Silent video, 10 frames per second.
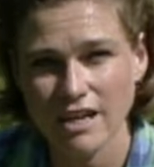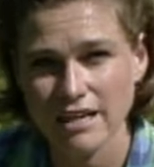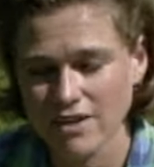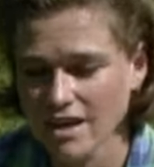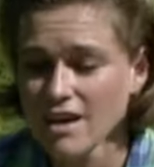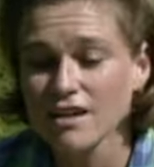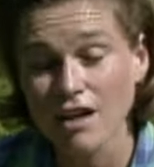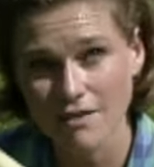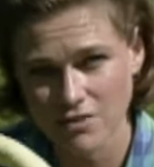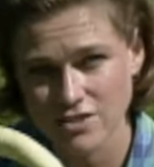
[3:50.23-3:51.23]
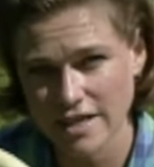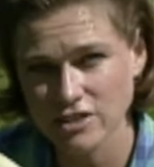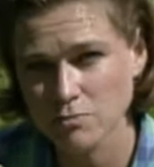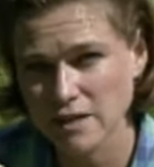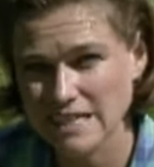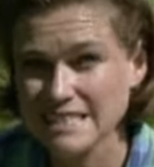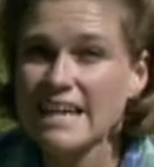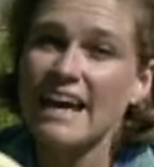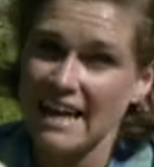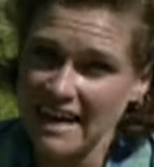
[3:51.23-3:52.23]
kind of a conversation piece,
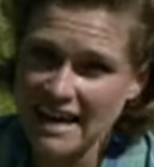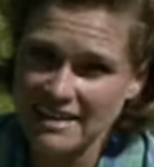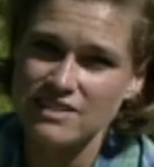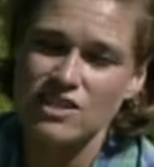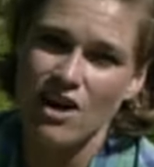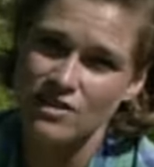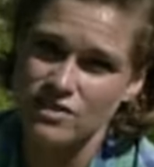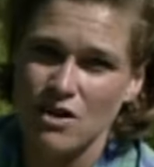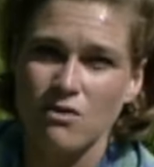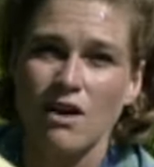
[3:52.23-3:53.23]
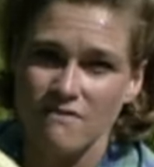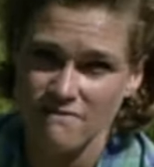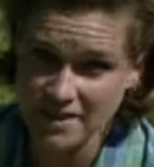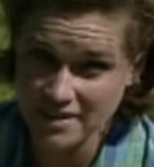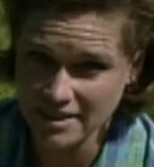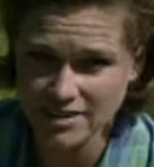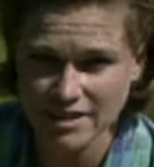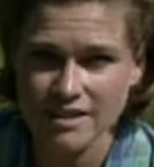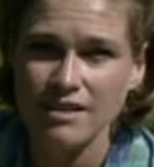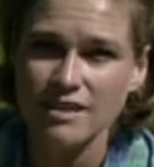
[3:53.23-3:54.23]
and it's also very
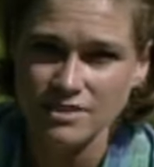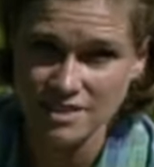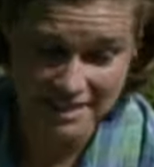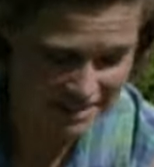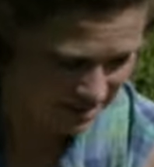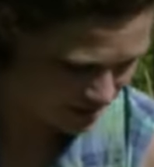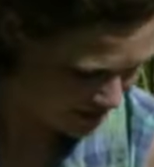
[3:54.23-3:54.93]
good to eat.